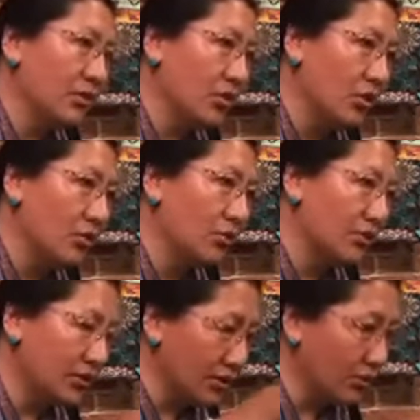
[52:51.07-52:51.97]

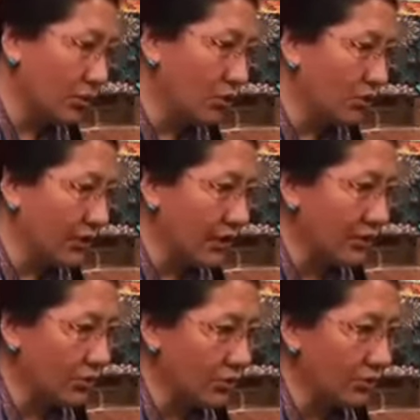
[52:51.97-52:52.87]
goat is cold
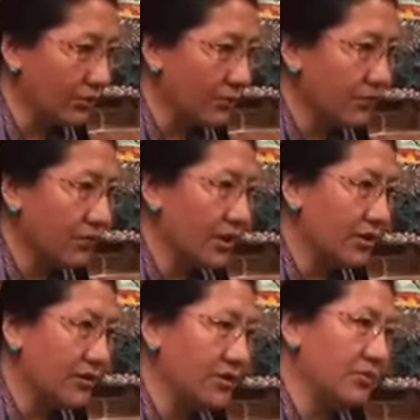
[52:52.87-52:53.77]
nature, and
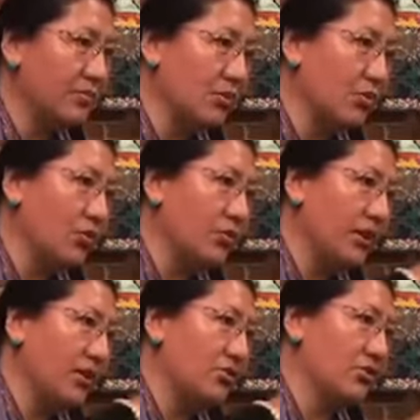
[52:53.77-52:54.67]
the sheep is warm
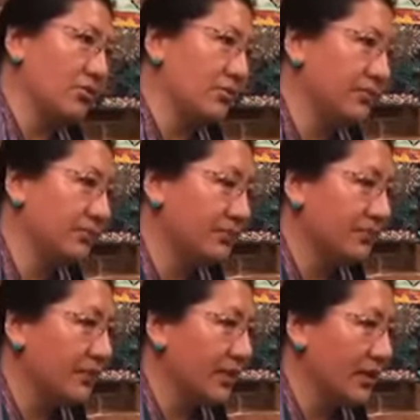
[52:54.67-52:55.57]
nature.
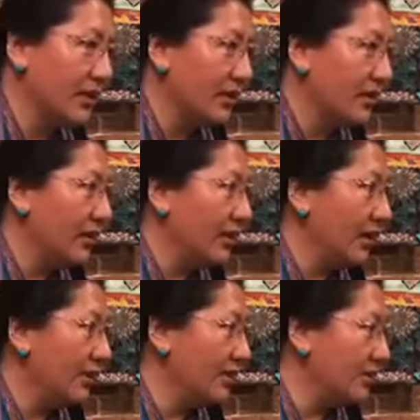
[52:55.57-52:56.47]

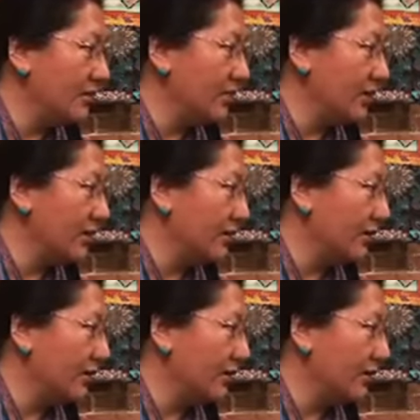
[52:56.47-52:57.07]
And the Tibetan,